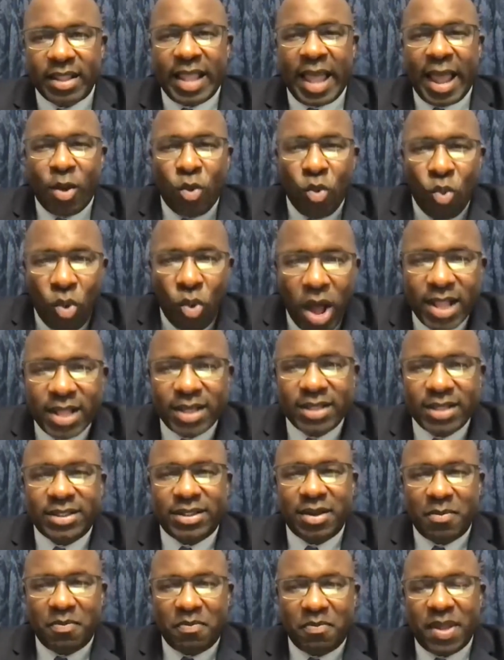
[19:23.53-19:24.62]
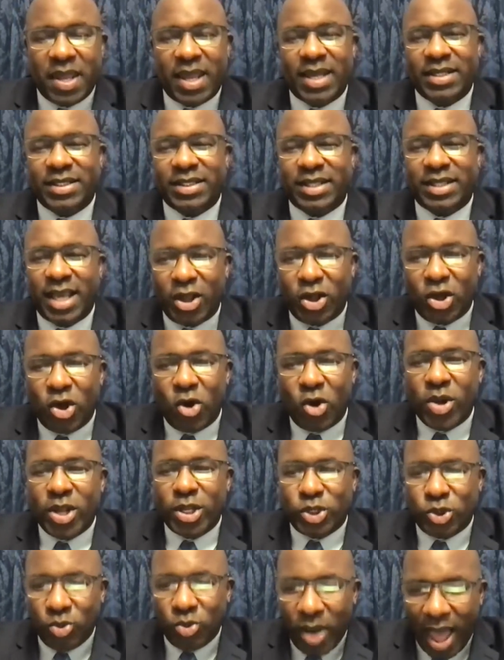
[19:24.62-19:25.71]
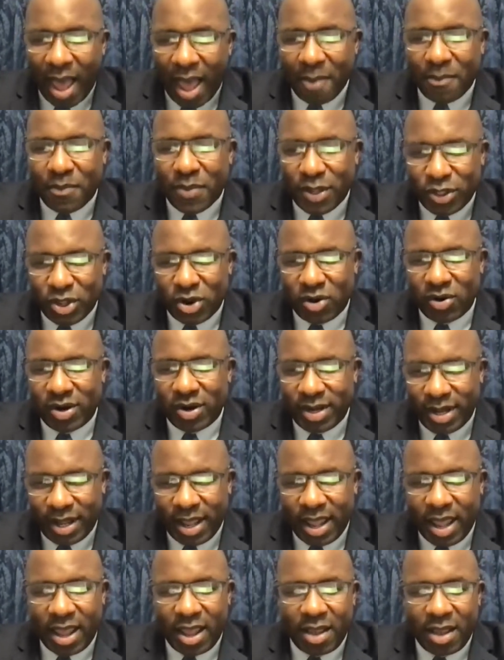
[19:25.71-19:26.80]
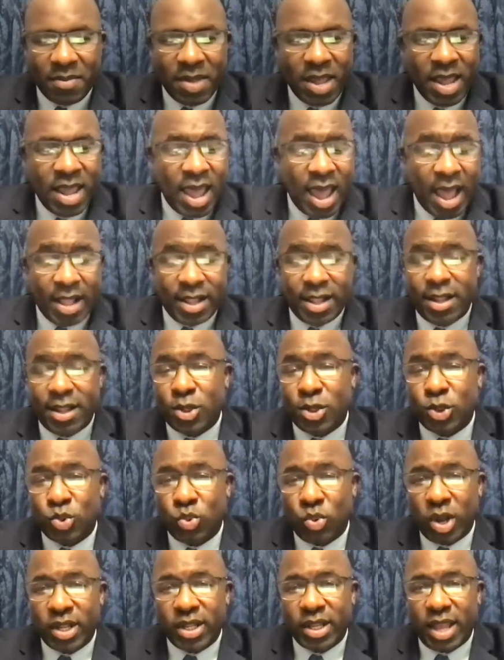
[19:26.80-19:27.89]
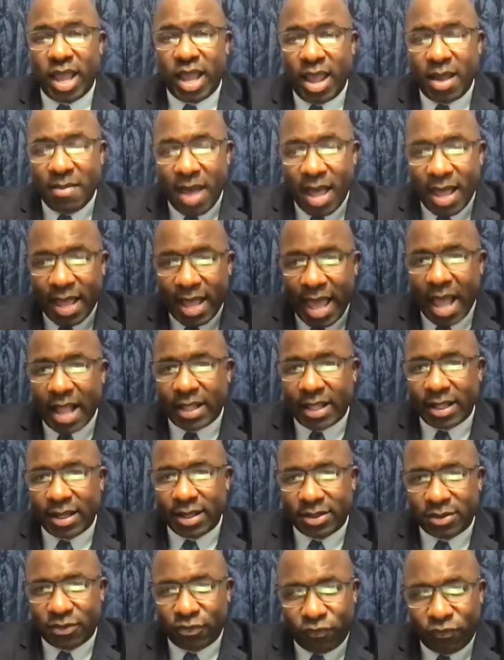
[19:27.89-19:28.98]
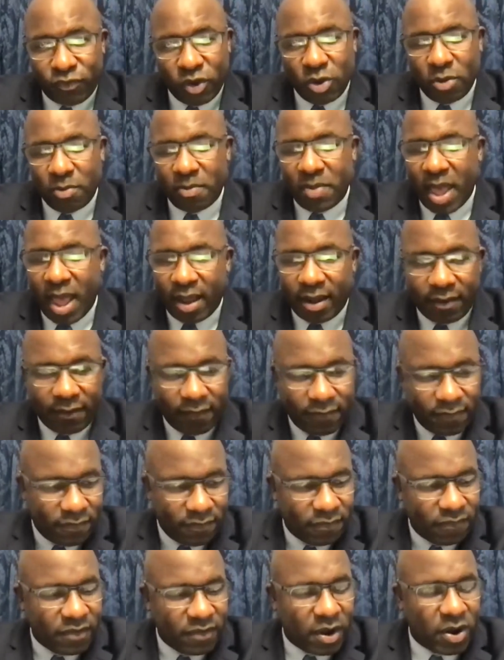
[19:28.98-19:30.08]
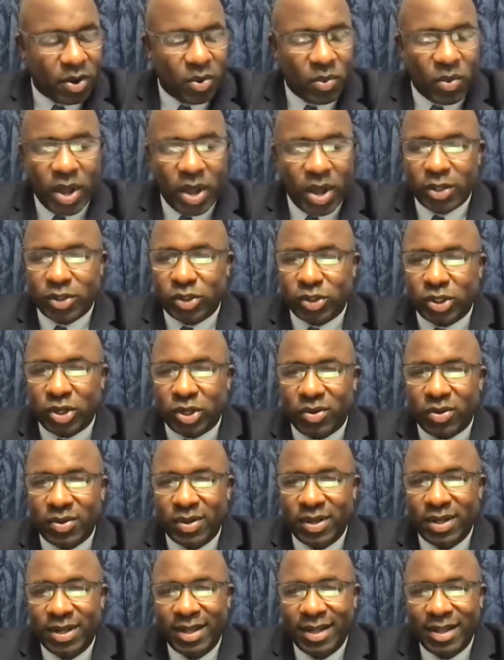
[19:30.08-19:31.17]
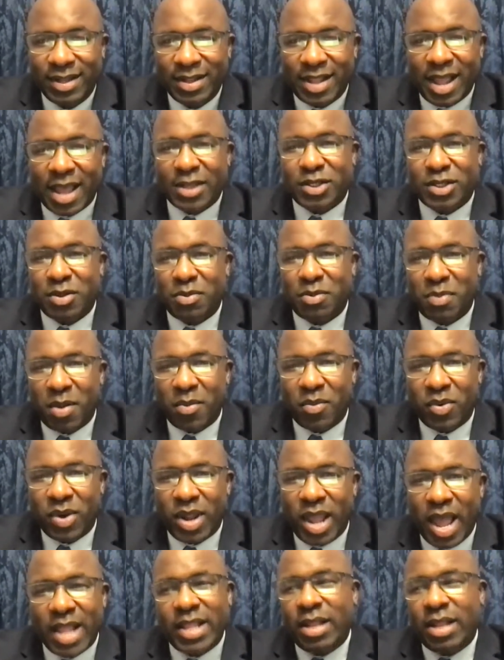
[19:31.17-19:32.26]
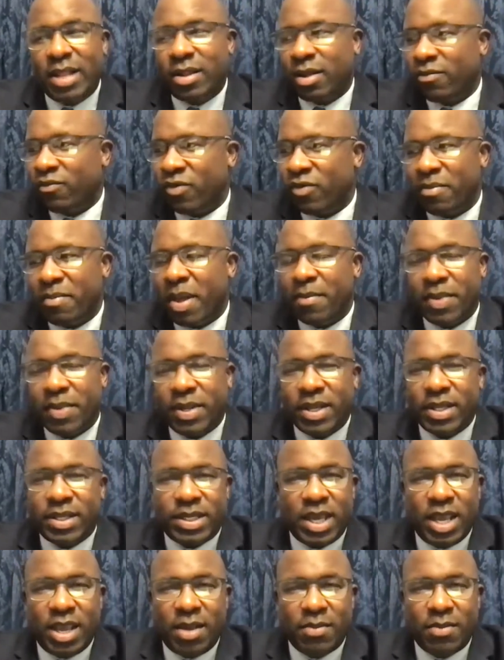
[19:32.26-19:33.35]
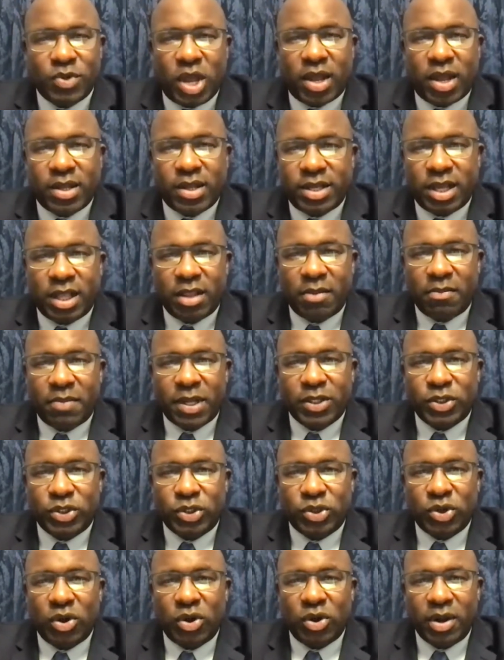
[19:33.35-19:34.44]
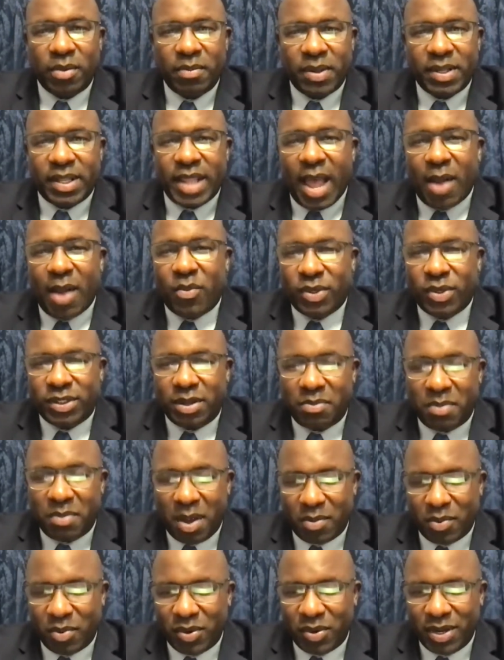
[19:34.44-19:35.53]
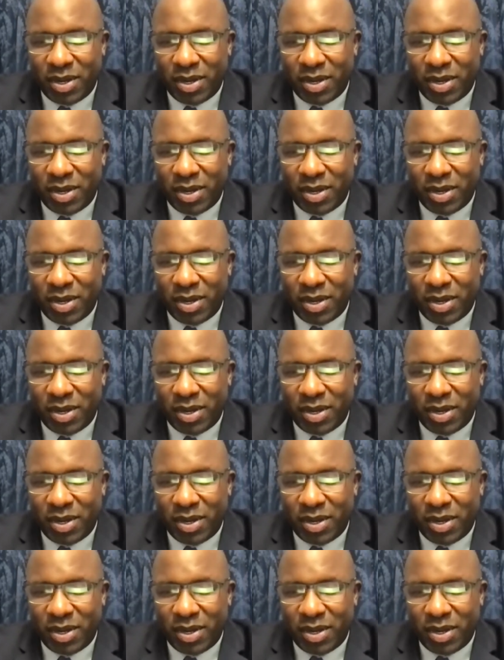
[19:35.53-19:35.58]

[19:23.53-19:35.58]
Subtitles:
Like, when is the biggest hit going to happen during the game? And then there's one game I got this fullback very well. So that's the memory. I need to remember the team so I could tell a better story, but that was the memory.